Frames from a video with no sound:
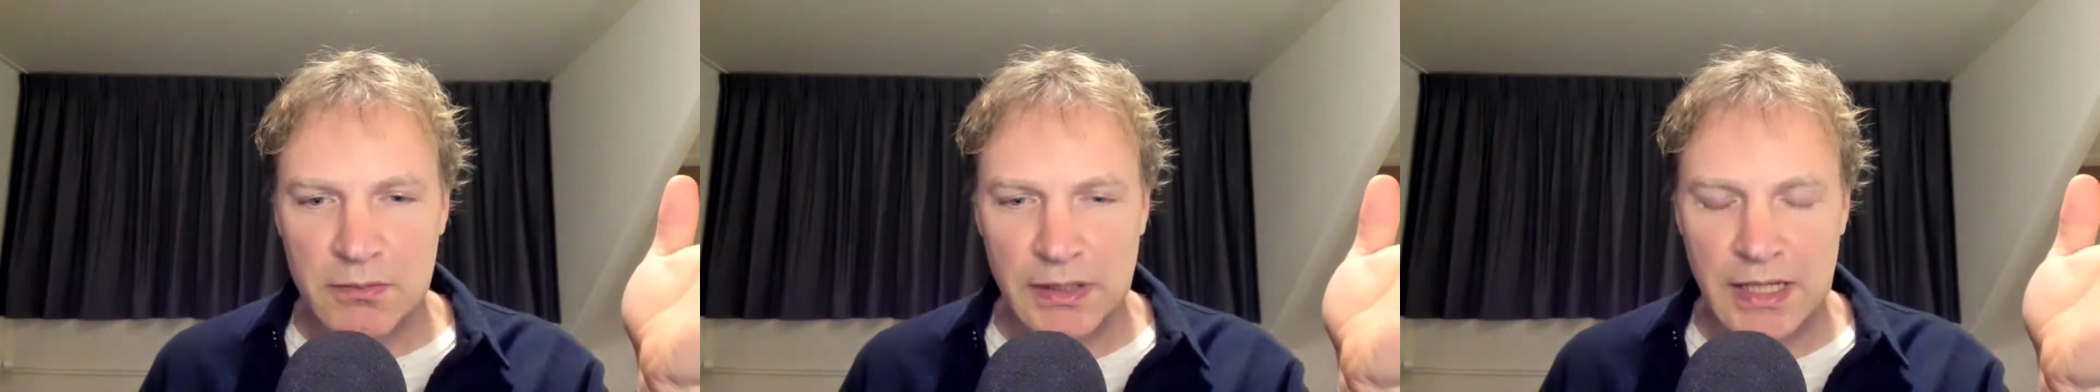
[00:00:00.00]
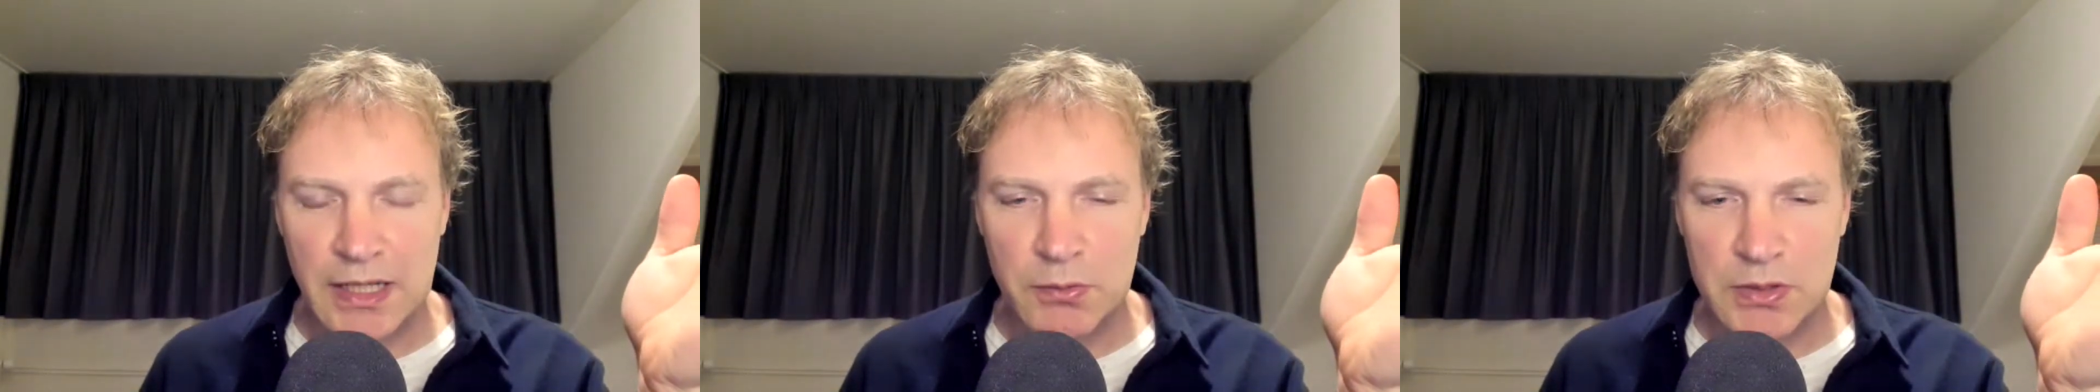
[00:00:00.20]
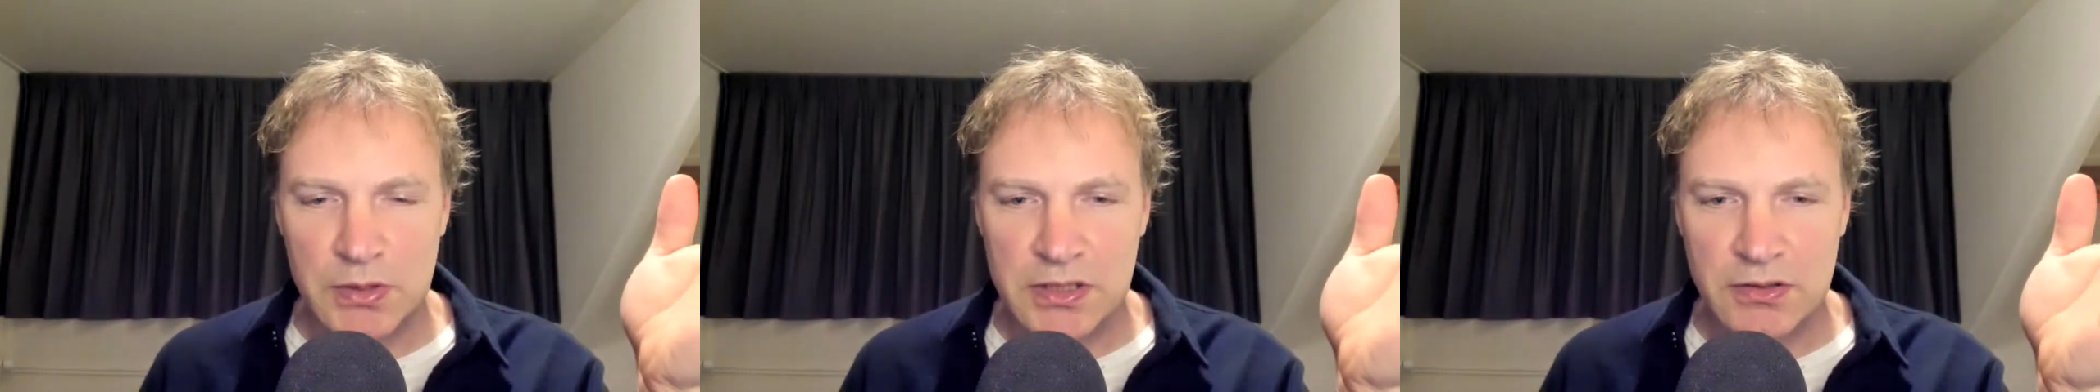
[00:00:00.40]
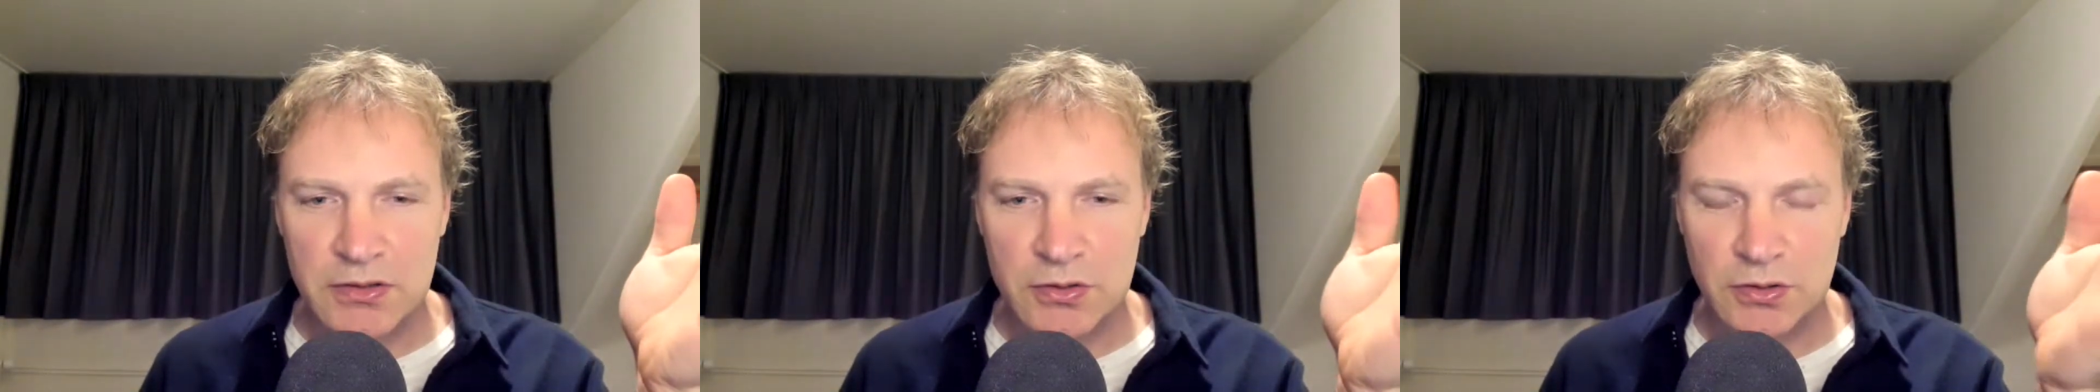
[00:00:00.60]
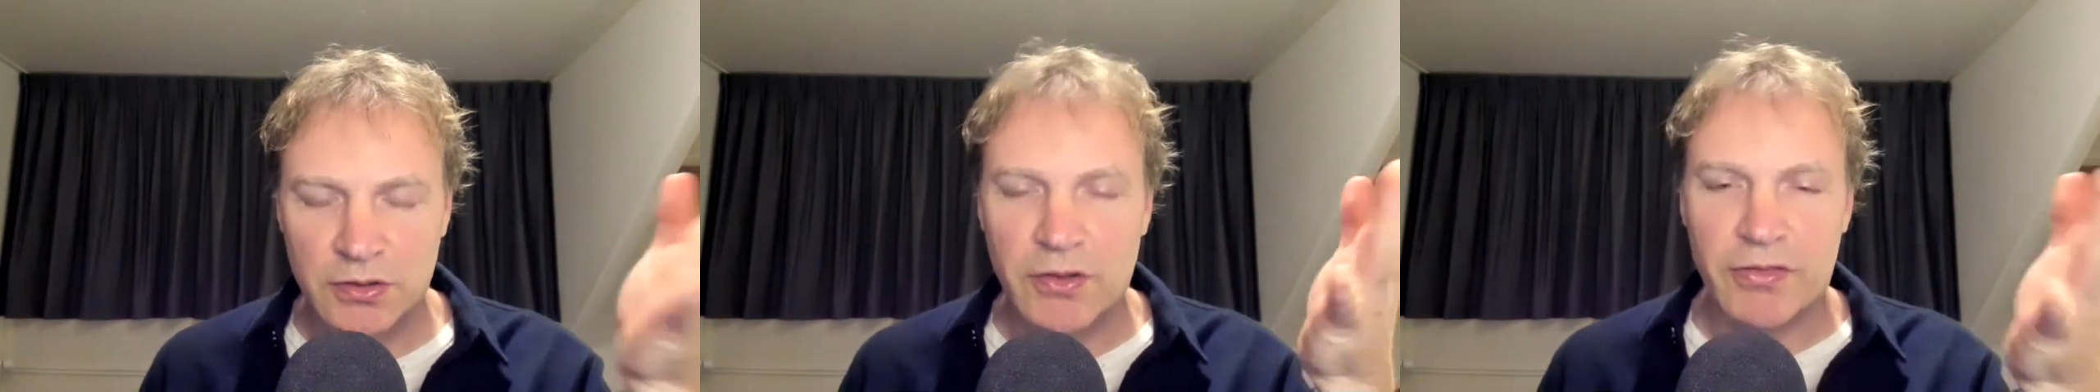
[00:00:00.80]

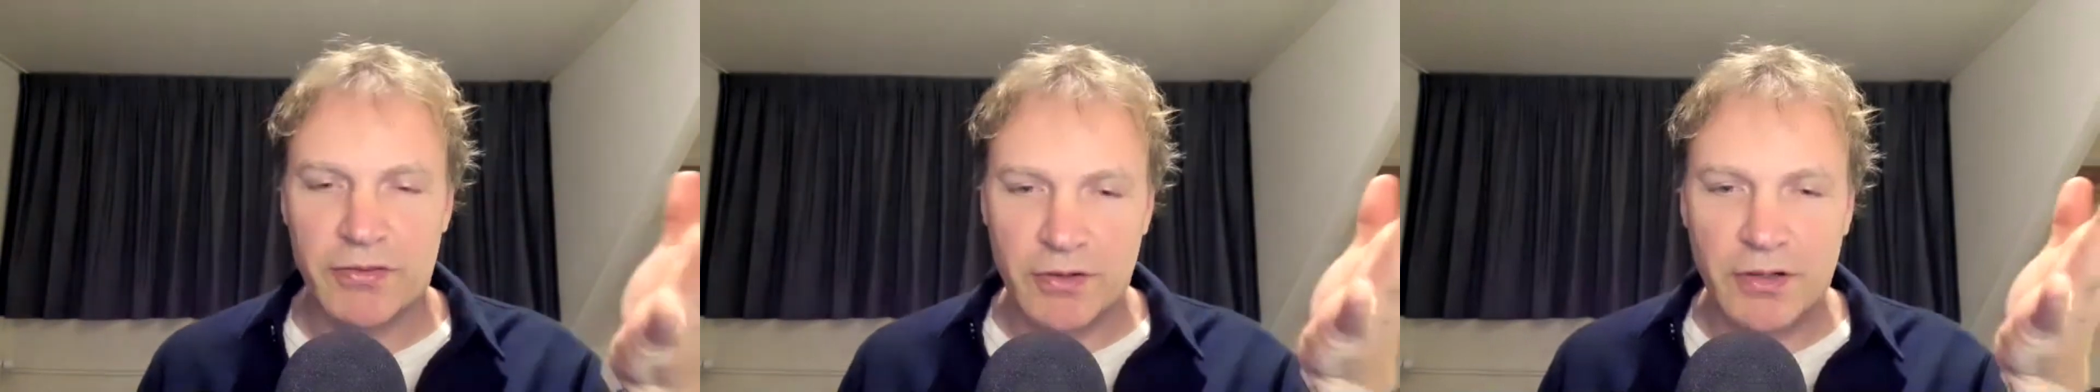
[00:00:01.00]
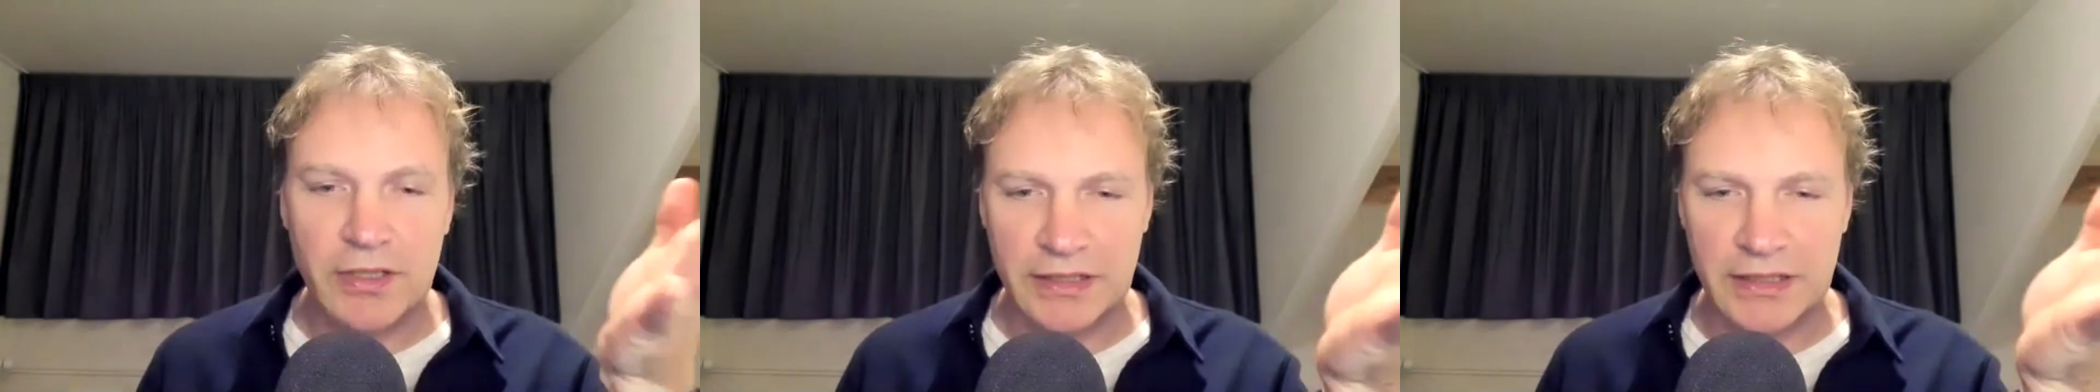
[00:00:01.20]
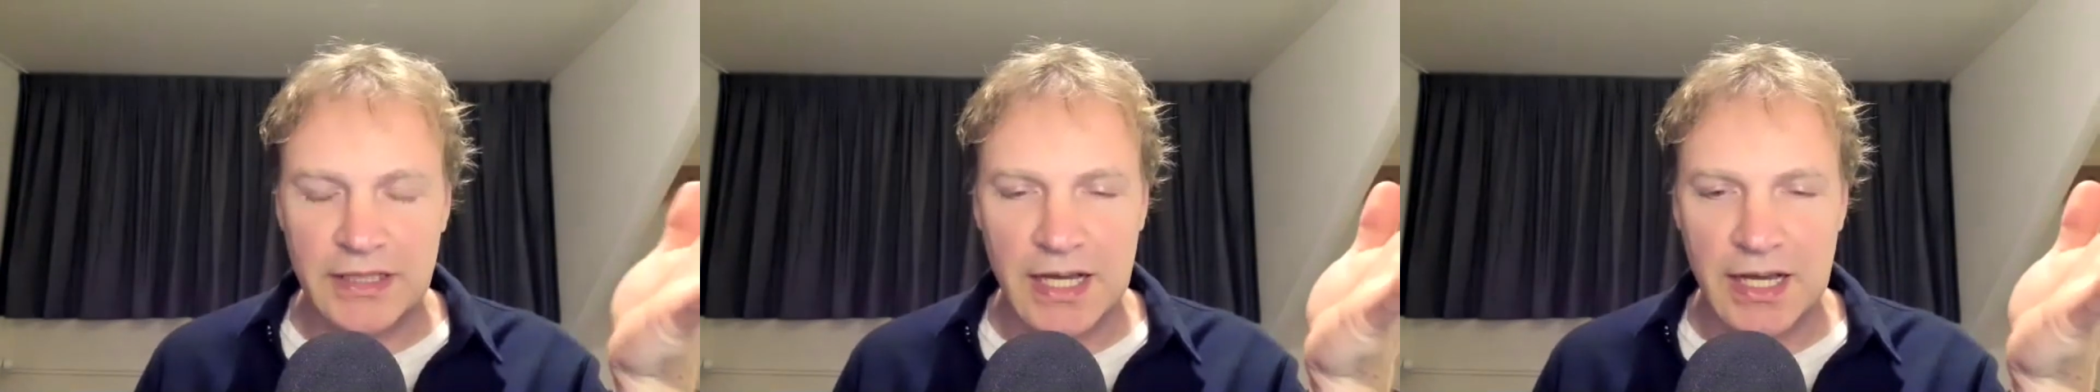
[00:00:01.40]
turned 30,